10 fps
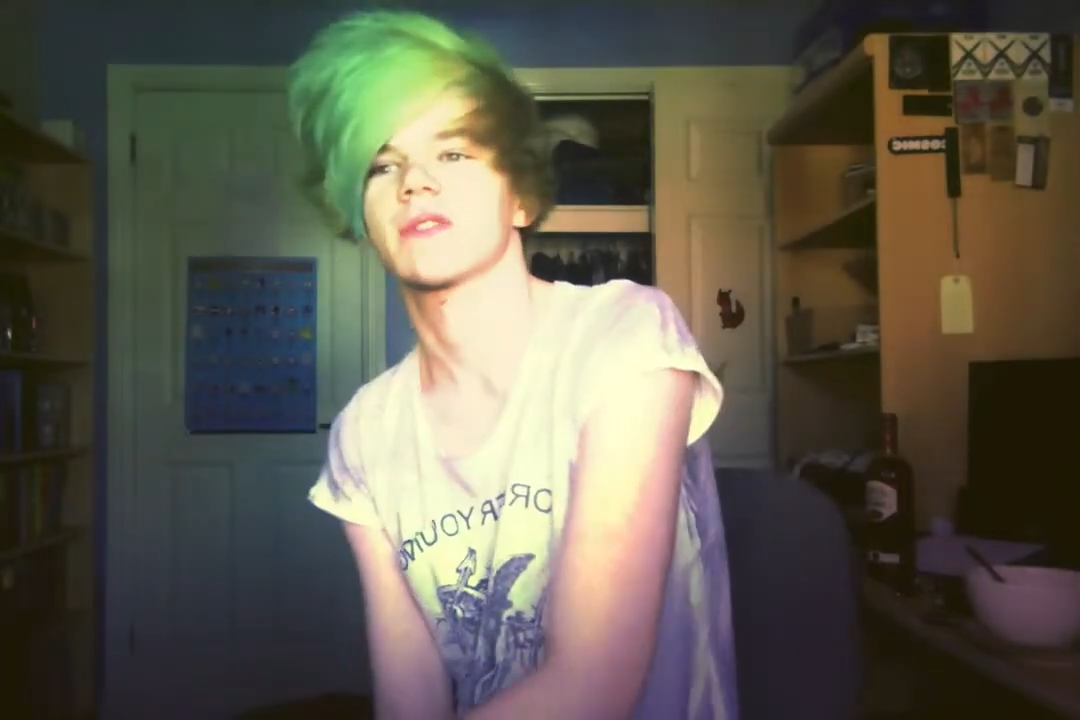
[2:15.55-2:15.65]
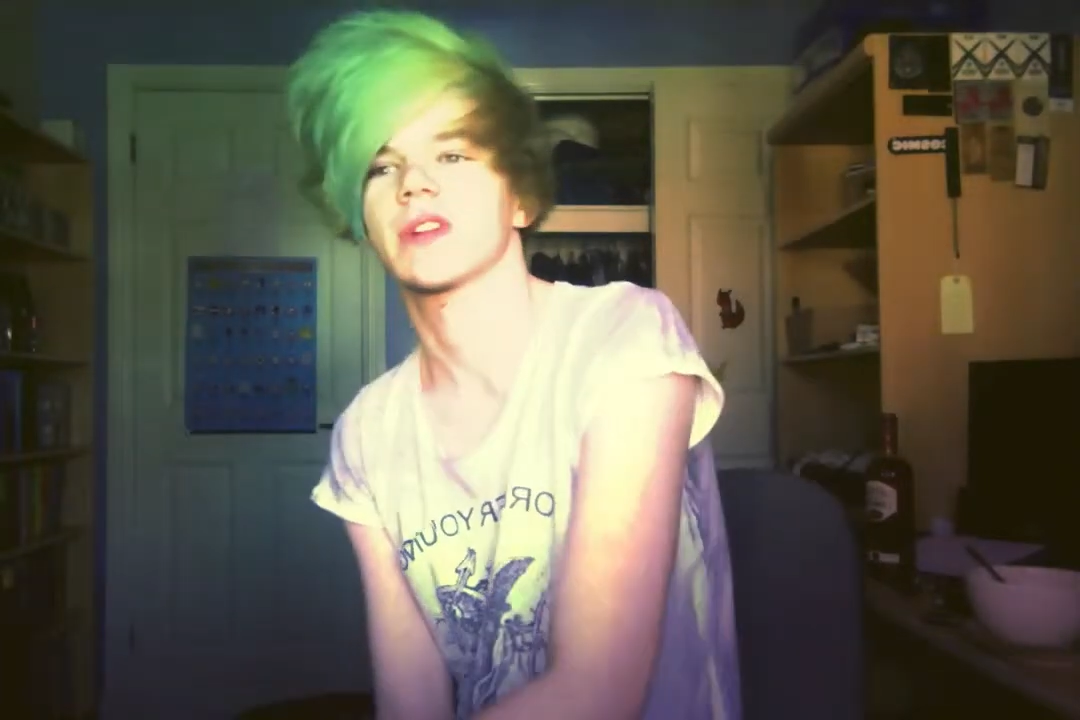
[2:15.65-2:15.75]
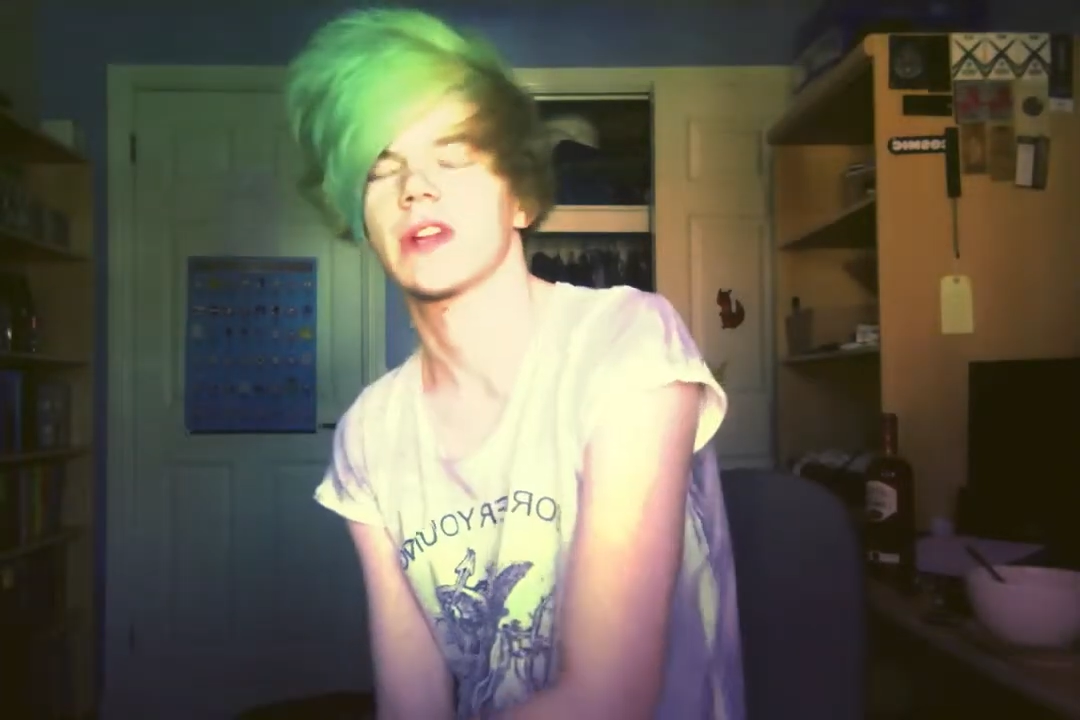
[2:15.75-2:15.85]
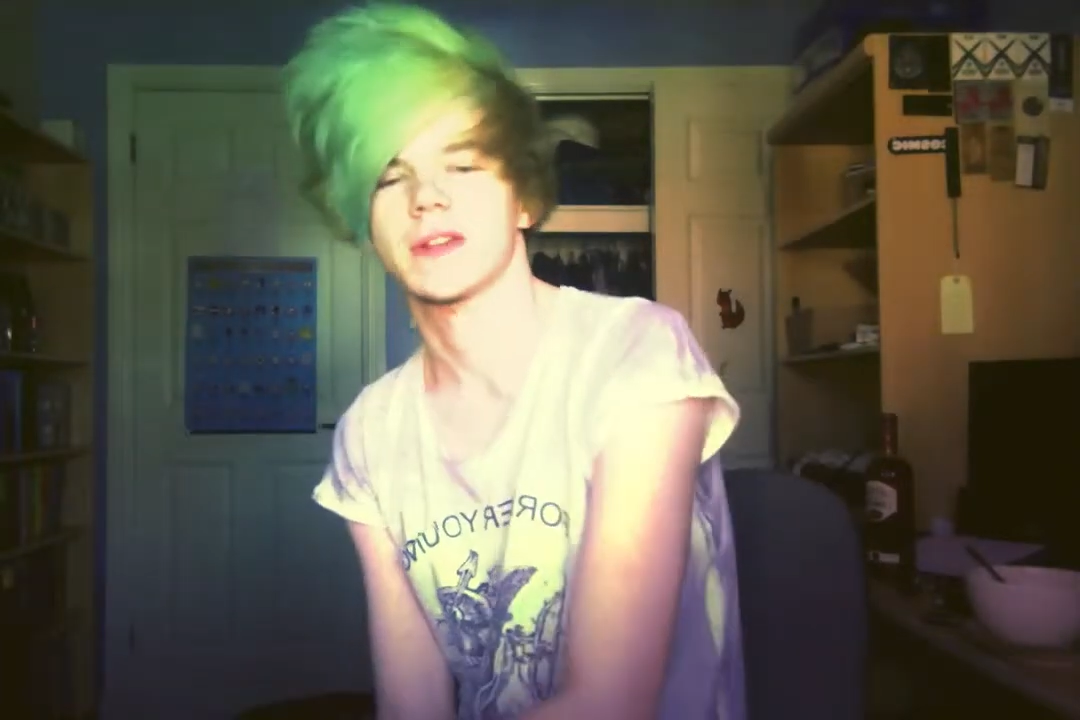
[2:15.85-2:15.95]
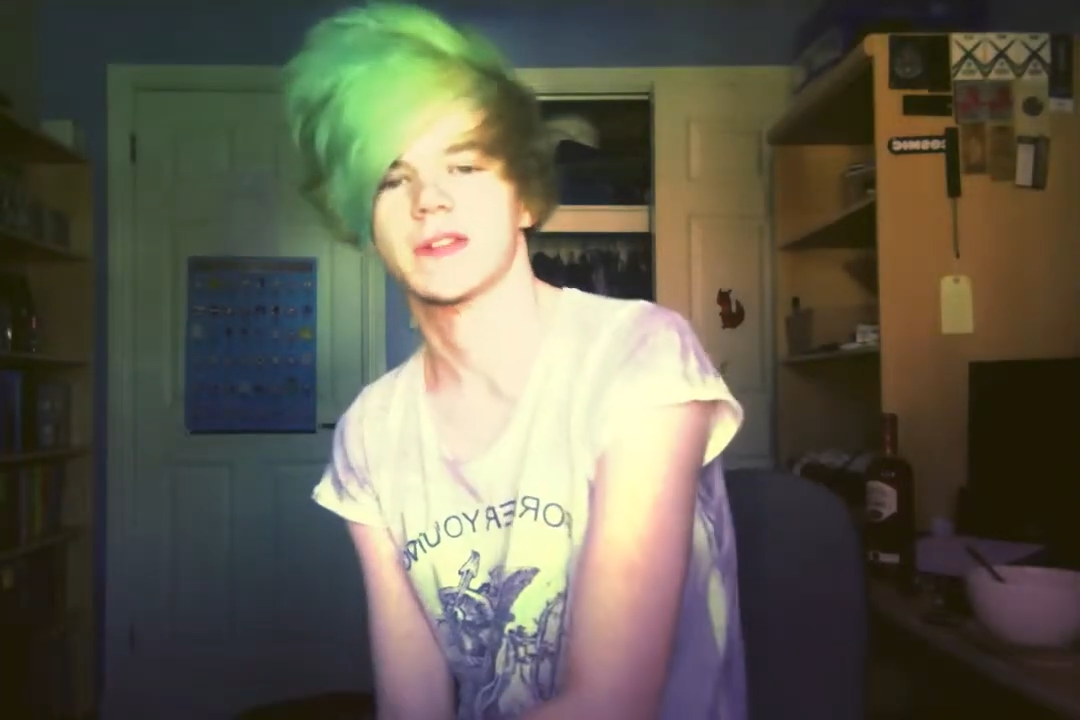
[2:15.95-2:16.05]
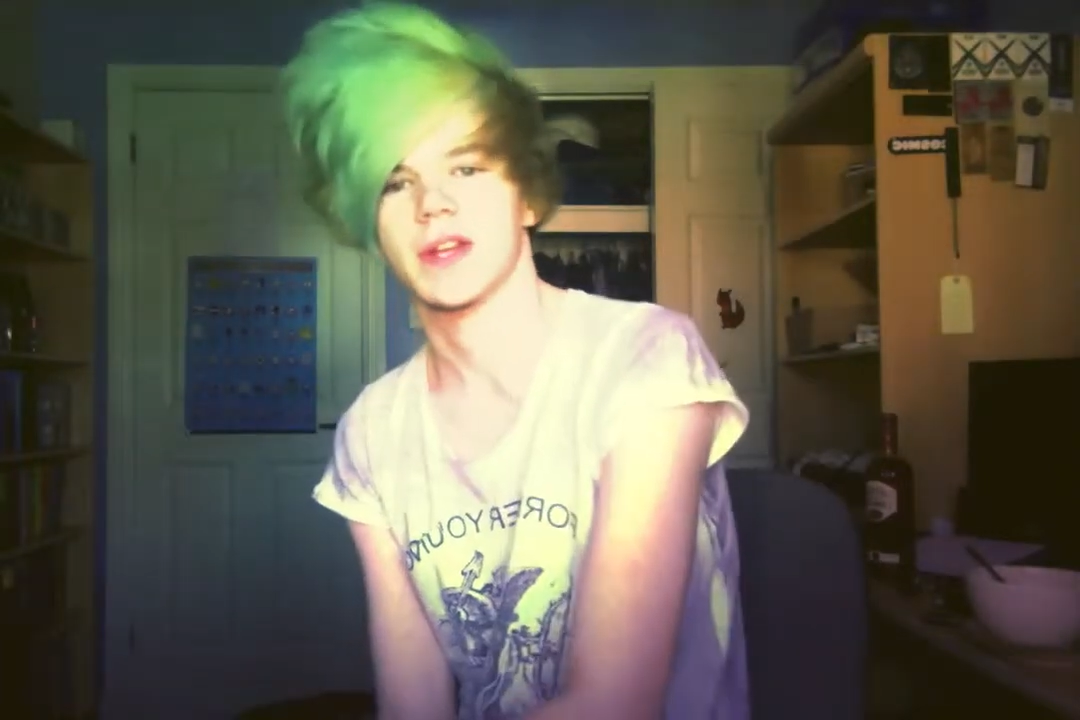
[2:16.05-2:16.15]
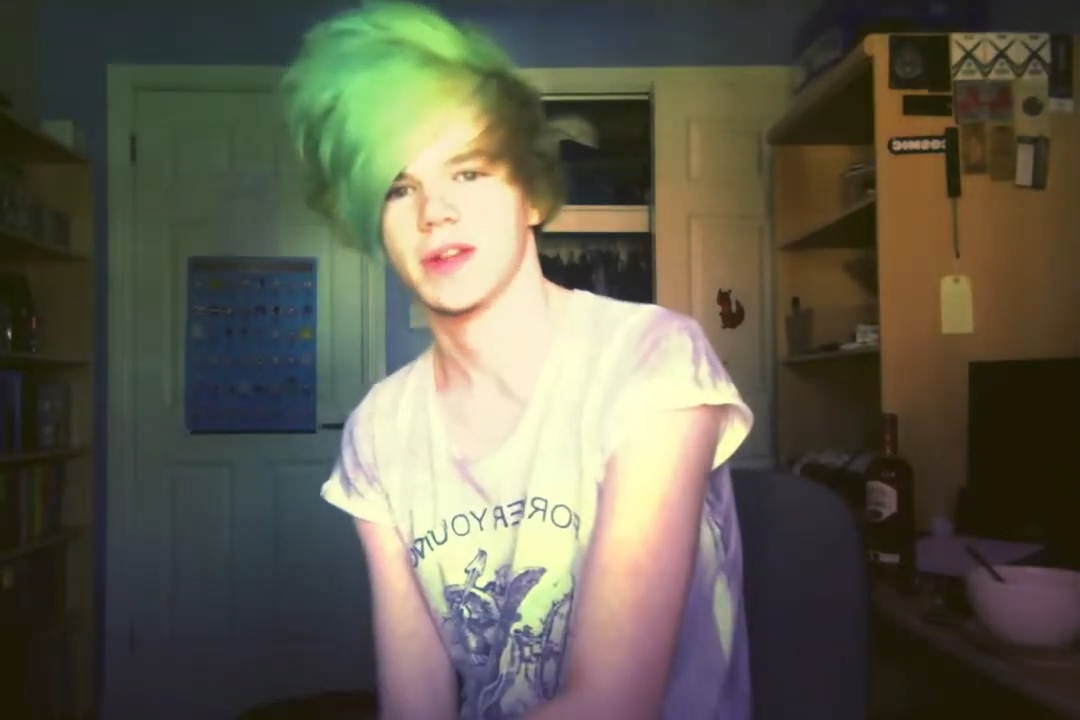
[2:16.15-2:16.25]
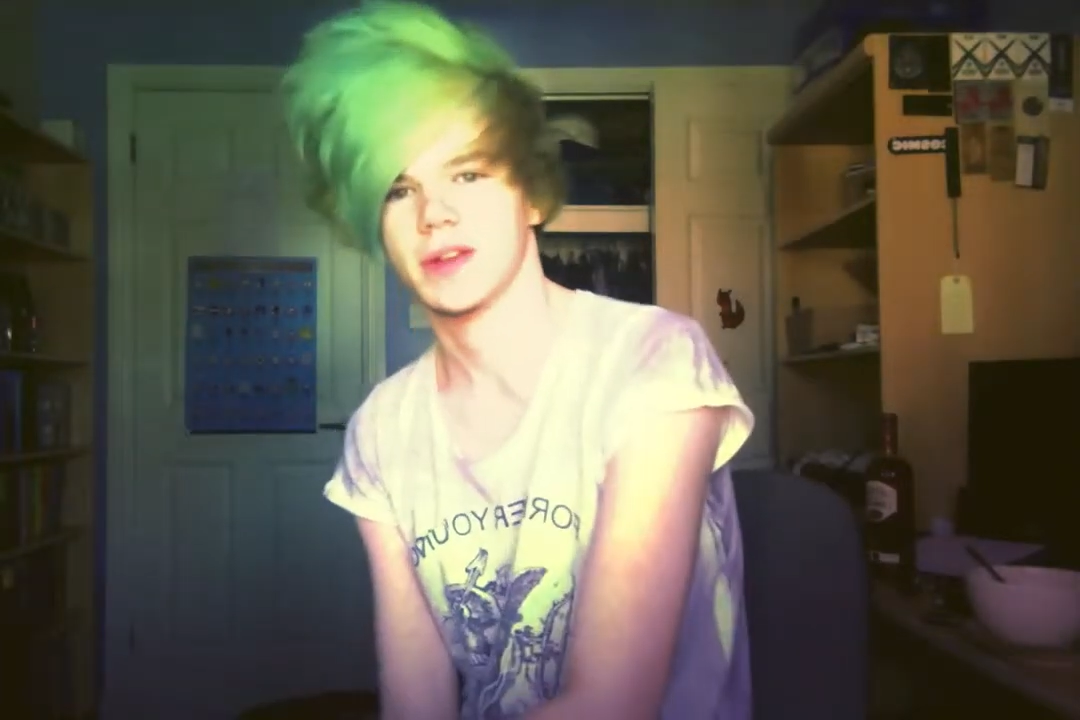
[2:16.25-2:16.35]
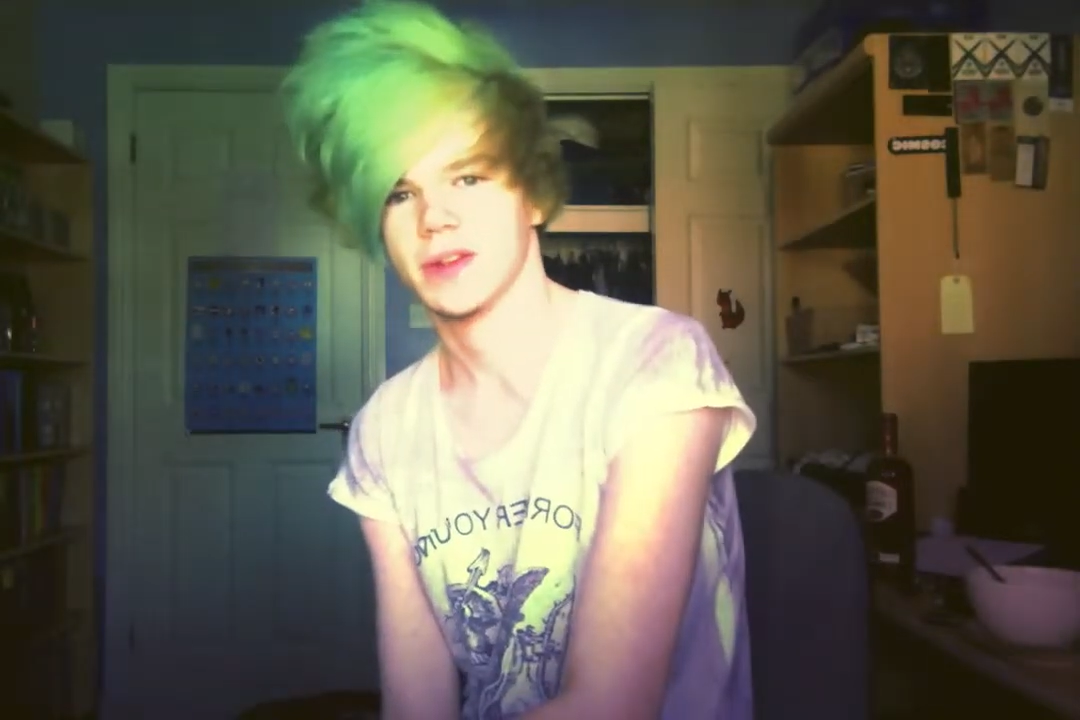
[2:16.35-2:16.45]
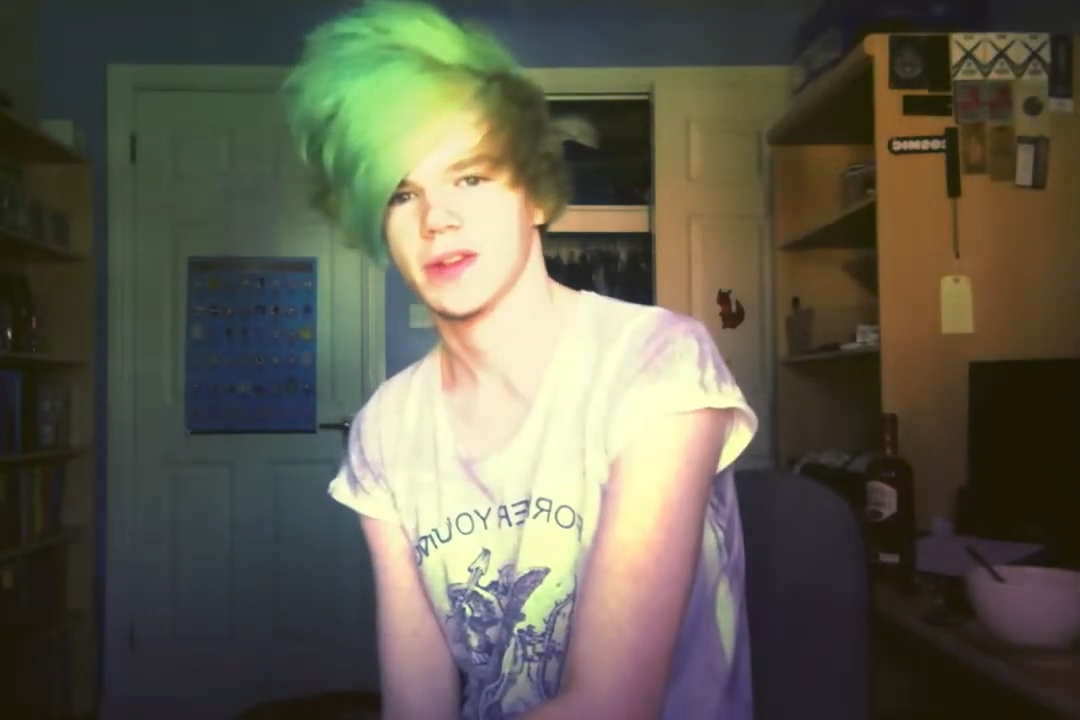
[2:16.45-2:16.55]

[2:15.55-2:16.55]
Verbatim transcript: really nice day.